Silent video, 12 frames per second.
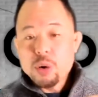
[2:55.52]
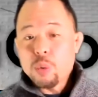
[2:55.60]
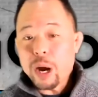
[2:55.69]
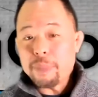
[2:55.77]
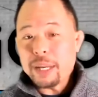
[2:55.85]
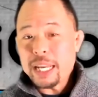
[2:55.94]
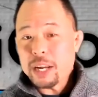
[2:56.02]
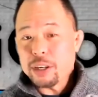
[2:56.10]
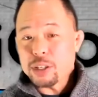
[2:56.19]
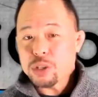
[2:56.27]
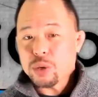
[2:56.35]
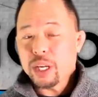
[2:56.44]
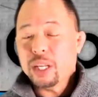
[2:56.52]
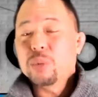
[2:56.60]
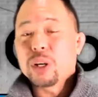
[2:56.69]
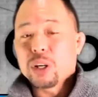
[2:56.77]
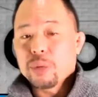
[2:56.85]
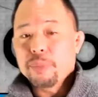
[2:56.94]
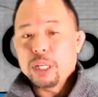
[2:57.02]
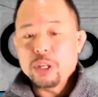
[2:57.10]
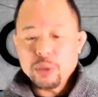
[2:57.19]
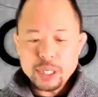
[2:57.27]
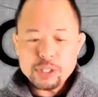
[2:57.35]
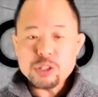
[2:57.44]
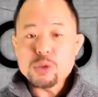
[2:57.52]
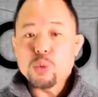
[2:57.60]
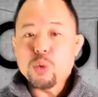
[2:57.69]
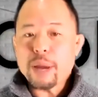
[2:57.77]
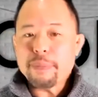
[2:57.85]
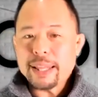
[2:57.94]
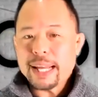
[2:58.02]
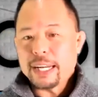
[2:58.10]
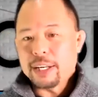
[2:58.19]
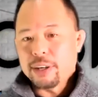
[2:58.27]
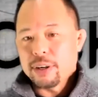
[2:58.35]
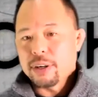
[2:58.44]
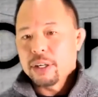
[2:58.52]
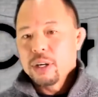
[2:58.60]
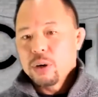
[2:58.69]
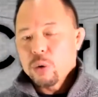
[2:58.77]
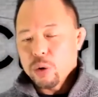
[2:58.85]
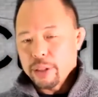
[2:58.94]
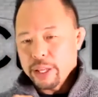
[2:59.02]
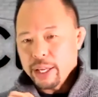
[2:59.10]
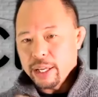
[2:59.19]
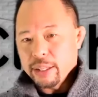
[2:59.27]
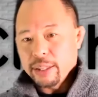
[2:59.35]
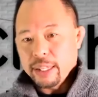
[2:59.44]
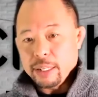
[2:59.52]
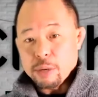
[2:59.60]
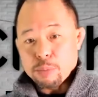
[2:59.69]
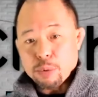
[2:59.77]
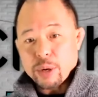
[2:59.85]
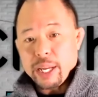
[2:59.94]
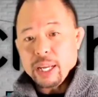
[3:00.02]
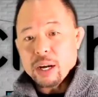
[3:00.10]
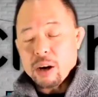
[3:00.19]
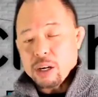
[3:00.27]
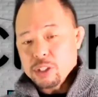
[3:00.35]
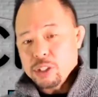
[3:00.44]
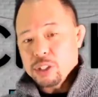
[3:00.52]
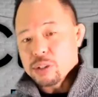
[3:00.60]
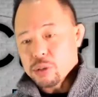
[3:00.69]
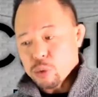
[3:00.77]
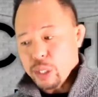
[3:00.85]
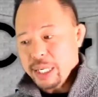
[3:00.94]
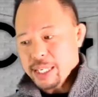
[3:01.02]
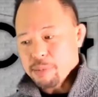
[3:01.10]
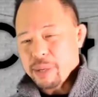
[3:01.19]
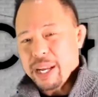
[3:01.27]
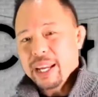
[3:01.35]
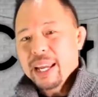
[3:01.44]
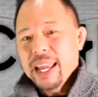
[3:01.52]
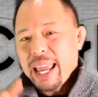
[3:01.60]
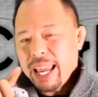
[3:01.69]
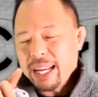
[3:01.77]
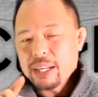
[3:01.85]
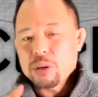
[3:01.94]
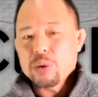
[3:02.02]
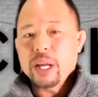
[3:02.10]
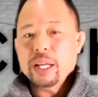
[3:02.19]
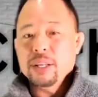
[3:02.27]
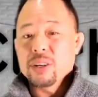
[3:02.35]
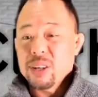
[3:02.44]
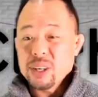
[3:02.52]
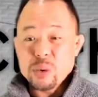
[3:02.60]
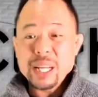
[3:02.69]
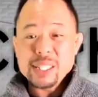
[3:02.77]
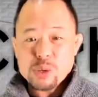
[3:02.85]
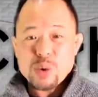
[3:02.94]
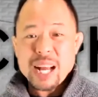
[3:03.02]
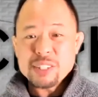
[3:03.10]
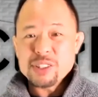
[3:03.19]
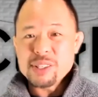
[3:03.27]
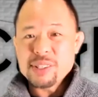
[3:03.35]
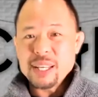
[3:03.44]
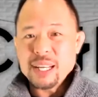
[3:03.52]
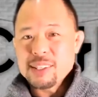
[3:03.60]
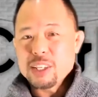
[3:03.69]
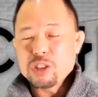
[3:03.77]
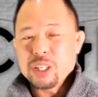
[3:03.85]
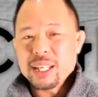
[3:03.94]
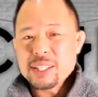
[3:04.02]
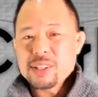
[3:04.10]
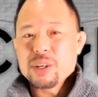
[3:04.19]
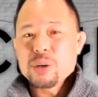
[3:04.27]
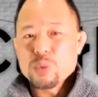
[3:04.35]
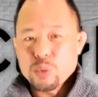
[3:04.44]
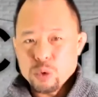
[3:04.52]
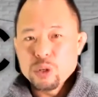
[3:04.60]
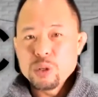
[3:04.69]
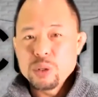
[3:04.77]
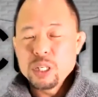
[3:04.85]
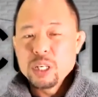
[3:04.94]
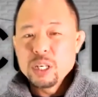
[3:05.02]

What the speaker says: wiping down your screen, what you're going to be doing is just wiping that dirt or the debris onto your screen display, and you're going to create scratches, and essentially that's going to ruin